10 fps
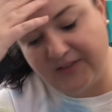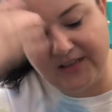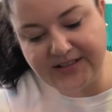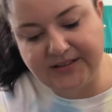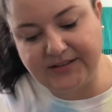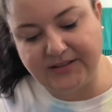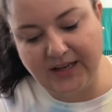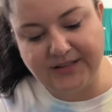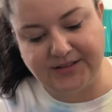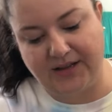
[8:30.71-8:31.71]
This
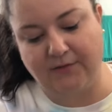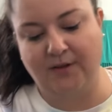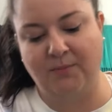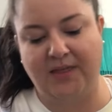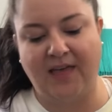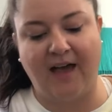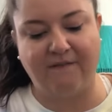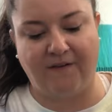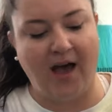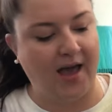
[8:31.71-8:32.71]
is giving me
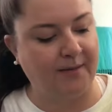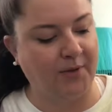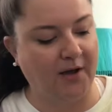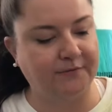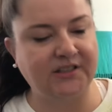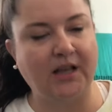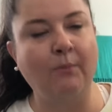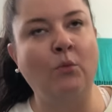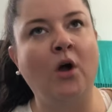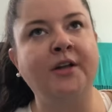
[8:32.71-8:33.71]
that vibe of
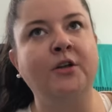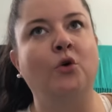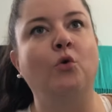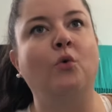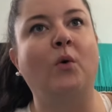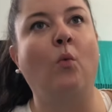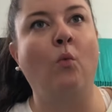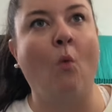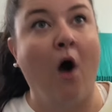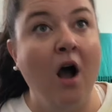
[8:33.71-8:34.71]
someone who
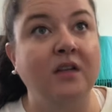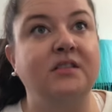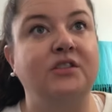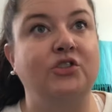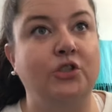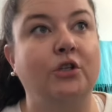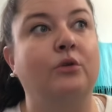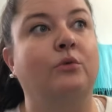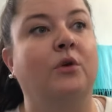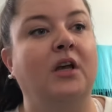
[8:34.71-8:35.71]
wants
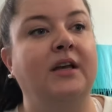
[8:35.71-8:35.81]
to